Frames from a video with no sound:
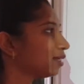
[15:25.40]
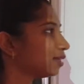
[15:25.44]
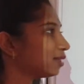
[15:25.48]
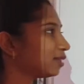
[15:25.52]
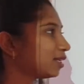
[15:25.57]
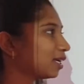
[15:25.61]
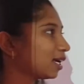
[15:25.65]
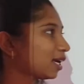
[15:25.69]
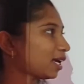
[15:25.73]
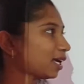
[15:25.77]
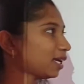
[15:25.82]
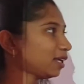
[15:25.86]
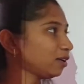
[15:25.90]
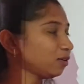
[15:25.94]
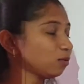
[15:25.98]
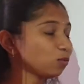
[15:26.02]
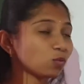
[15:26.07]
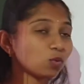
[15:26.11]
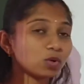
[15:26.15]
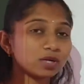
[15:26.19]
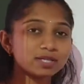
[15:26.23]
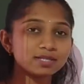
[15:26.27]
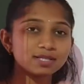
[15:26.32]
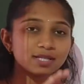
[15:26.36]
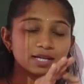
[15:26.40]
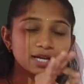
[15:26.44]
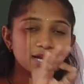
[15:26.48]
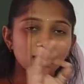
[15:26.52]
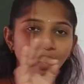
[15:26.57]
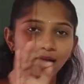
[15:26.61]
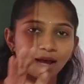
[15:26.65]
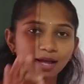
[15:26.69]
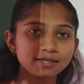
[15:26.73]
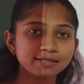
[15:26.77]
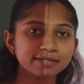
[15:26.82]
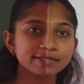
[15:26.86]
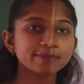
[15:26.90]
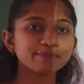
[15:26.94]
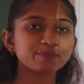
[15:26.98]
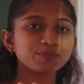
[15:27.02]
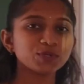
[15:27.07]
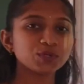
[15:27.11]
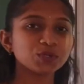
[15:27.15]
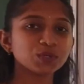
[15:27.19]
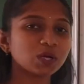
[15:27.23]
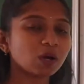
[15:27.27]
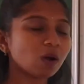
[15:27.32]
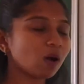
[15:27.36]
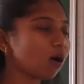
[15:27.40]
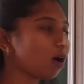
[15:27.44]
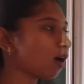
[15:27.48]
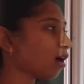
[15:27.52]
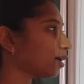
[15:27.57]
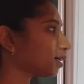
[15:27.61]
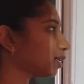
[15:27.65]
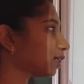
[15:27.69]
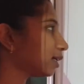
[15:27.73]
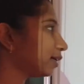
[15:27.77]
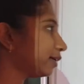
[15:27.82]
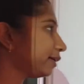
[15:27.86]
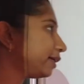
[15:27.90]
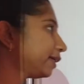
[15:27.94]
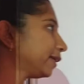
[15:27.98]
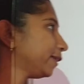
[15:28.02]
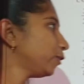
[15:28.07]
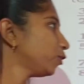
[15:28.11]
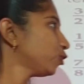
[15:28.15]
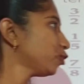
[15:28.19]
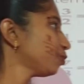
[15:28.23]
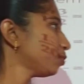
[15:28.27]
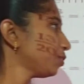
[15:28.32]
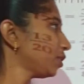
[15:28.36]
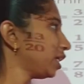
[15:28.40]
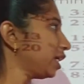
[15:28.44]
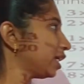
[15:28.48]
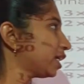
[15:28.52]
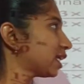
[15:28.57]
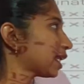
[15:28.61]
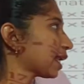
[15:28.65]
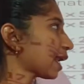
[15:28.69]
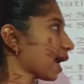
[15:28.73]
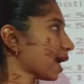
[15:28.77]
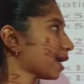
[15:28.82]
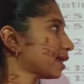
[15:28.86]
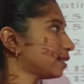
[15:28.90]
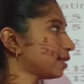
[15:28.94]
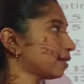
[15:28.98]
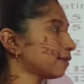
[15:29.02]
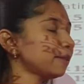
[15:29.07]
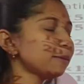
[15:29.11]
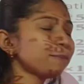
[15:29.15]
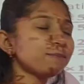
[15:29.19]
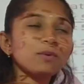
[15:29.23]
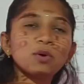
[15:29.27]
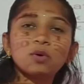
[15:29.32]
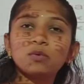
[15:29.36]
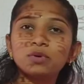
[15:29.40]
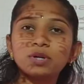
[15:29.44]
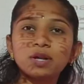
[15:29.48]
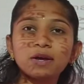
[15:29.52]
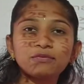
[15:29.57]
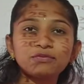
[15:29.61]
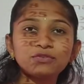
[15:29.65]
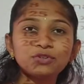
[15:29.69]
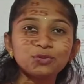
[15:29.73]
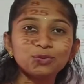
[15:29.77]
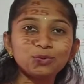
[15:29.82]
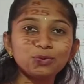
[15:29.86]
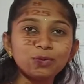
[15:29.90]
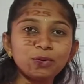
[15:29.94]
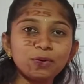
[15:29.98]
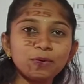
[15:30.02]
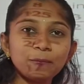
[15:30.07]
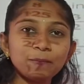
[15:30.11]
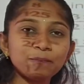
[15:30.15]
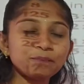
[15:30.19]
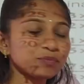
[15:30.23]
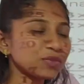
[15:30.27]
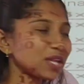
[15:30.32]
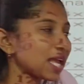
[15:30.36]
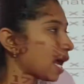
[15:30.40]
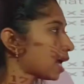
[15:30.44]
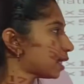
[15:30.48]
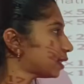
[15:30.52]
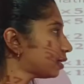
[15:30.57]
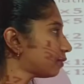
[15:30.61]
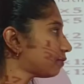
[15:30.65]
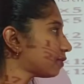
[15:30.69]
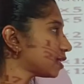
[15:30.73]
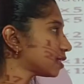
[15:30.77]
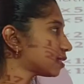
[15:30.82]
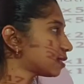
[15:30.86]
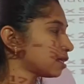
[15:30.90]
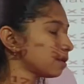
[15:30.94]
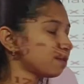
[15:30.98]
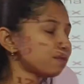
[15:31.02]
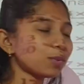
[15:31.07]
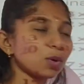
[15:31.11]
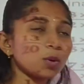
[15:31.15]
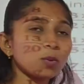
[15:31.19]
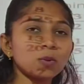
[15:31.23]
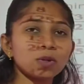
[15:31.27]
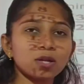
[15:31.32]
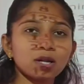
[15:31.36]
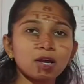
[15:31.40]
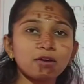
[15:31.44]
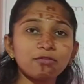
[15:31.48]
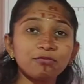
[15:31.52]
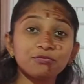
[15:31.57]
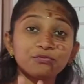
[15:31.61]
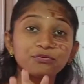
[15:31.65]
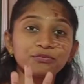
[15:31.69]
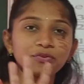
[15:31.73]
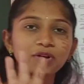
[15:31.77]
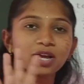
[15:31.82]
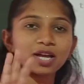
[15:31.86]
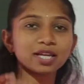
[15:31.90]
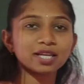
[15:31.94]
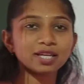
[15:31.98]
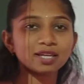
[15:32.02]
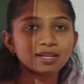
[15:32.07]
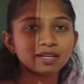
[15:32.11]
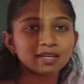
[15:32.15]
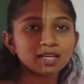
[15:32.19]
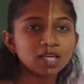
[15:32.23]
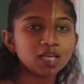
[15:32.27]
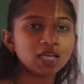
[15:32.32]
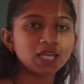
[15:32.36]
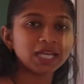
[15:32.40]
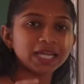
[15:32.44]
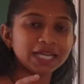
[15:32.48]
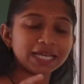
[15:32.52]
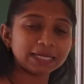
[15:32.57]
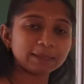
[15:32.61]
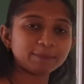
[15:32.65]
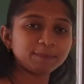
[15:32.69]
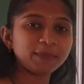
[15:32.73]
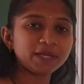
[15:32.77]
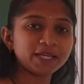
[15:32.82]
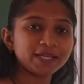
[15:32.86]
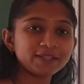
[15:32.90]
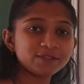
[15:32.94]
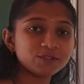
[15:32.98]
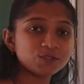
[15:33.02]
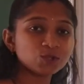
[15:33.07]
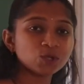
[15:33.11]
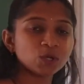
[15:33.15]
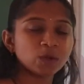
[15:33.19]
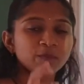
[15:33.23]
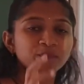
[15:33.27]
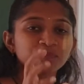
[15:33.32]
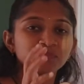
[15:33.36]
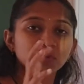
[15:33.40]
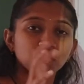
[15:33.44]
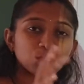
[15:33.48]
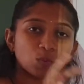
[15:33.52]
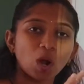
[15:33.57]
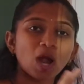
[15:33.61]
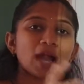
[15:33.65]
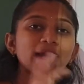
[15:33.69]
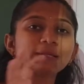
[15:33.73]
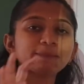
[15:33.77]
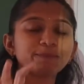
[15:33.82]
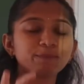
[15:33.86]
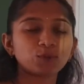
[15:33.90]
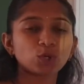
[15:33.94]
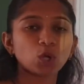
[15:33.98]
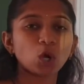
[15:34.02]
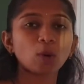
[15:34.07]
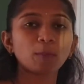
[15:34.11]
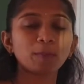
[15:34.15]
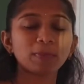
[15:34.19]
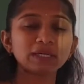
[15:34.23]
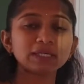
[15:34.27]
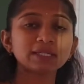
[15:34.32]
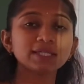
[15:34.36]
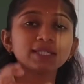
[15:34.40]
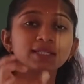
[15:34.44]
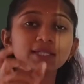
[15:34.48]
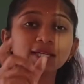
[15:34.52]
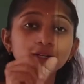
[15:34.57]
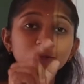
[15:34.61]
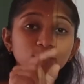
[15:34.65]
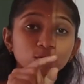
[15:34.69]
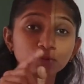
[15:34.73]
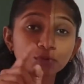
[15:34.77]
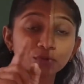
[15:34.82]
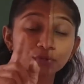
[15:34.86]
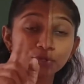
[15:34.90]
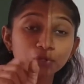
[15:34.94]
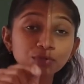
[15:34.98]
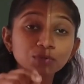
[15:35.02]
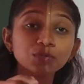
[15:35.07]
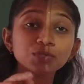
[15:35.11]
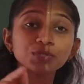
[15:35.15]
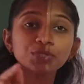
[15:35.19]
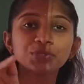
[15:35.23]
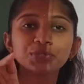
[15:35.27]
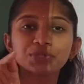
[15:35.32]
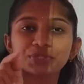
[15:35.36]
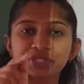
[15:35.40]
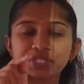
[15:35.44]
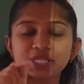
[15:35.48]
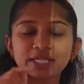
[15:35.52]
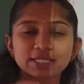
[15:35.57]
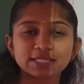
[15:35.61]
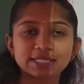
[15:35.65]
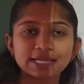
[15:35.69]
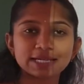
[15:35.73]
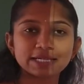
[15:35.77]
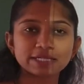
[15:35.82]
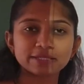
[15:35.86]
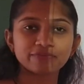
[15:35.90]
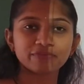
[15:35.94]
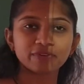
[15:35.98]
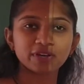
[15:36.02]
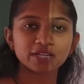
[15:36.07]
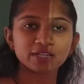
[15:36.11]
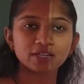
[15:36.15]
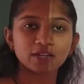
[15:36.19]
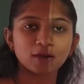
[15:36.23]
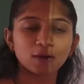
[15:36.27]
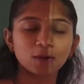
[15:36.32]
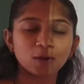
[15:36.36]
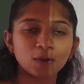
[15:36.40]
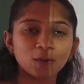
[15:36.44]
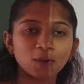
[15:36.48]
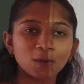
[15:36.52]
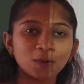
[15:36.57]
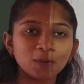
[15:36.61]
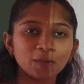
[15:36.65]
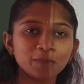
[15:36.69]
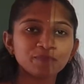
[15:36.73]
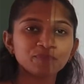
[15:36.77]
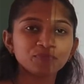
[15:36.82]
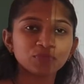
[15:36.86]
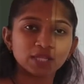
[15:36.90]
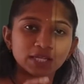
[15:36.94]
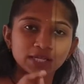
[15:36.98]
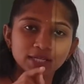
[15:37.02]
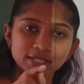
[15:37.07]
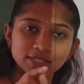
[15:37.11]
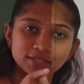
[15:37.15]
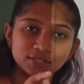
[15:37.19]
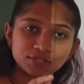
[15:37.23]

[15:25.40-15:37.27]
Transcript: Then what is the concept you got? Denominator either the power of 2 or otherwise the power of 5. It means what property the Q should satisfy now? It